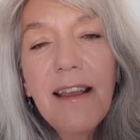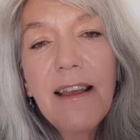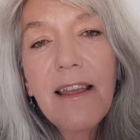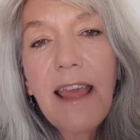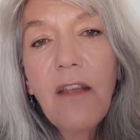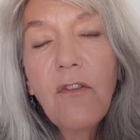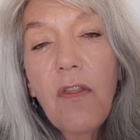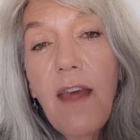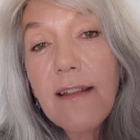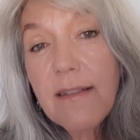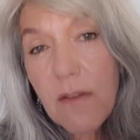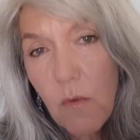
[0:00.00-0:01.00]
Okay, so
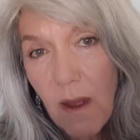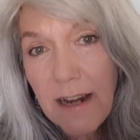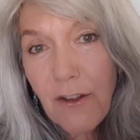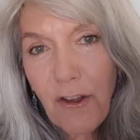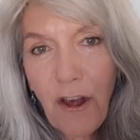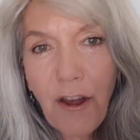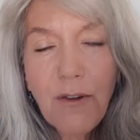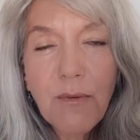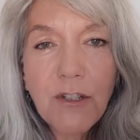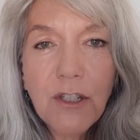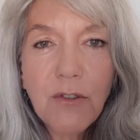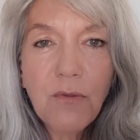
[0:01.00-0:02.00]
that's the one card,
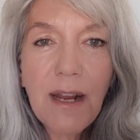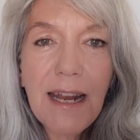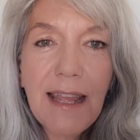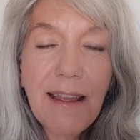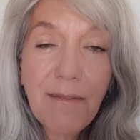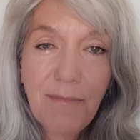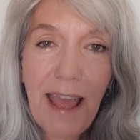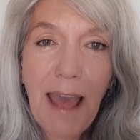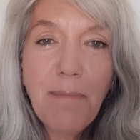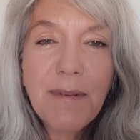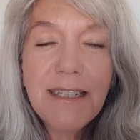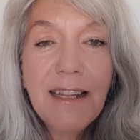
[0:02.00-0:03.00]
which is really
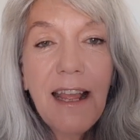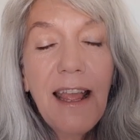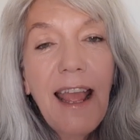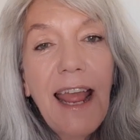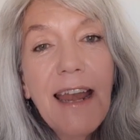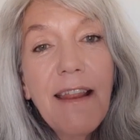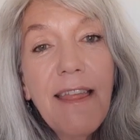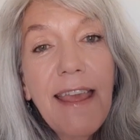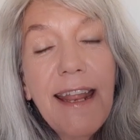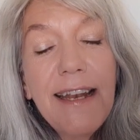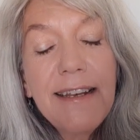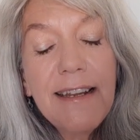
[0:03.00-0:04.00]
apt. And
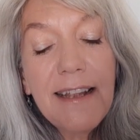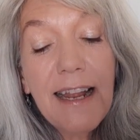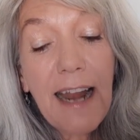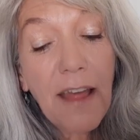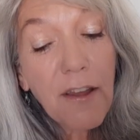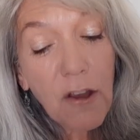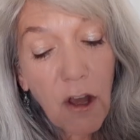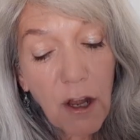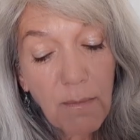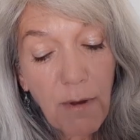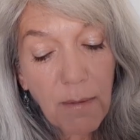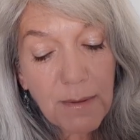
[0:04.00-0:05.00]
then another
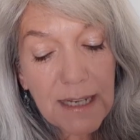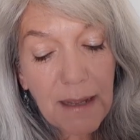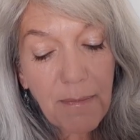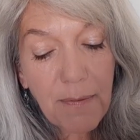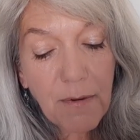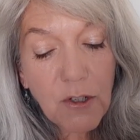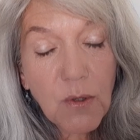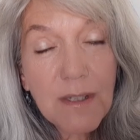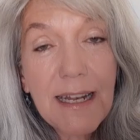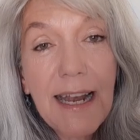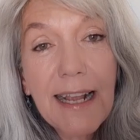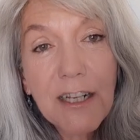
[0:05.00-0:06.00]
card popped up, which
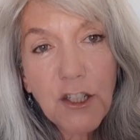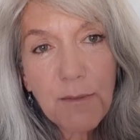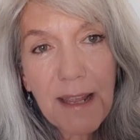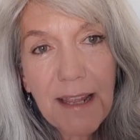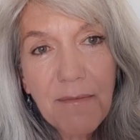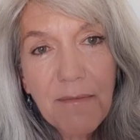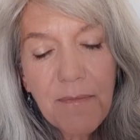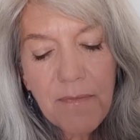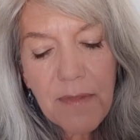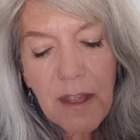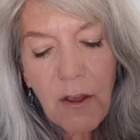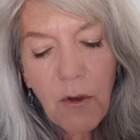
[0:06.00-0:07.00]
was Lakshmi,
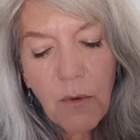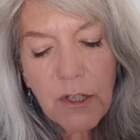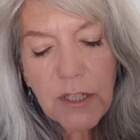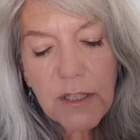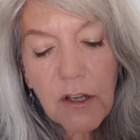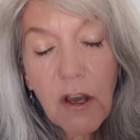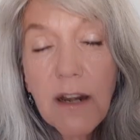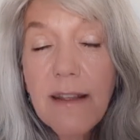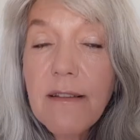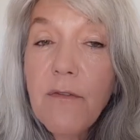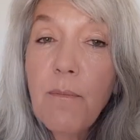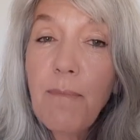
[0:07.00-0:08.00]
which is the
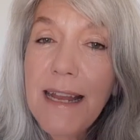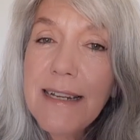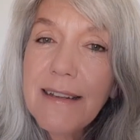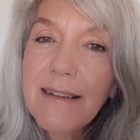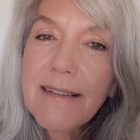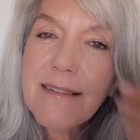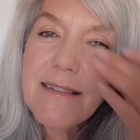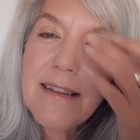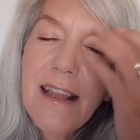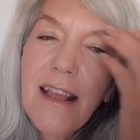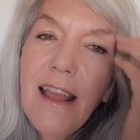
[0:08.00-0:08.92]
goddess of abundance.